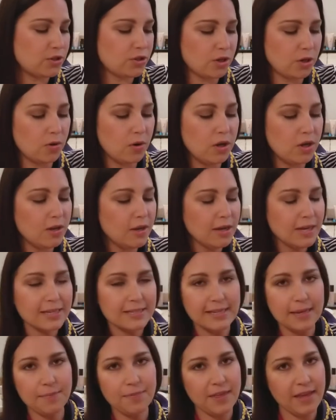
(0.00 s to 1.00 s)
So
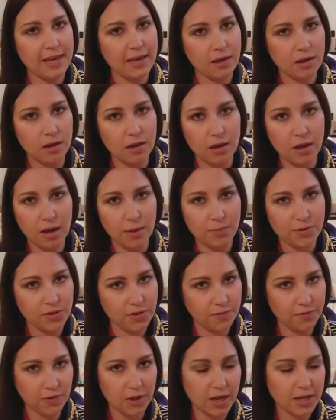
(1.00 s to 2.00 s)
same thing um, with
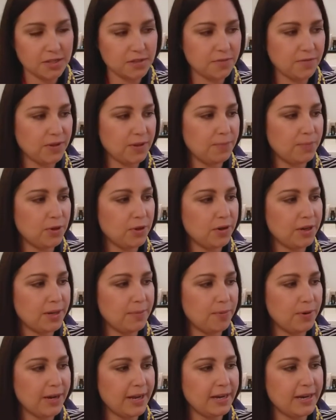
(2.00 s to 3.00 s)
the Philosophy Purity
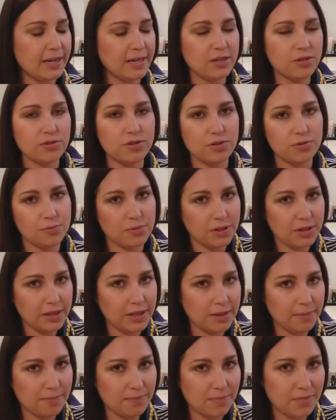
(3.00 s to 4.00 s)
brand. I used to
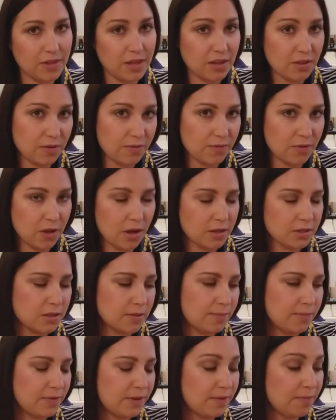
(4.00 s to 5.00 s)
really think the
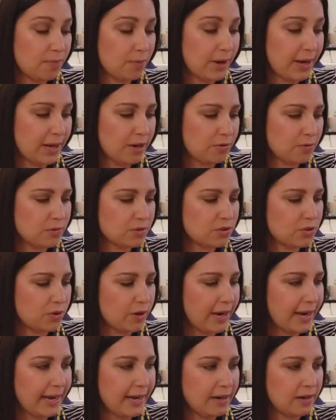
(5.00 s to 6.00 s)
Philosophy brand was
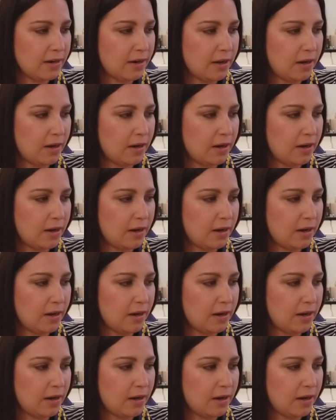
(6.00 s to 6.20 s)
great.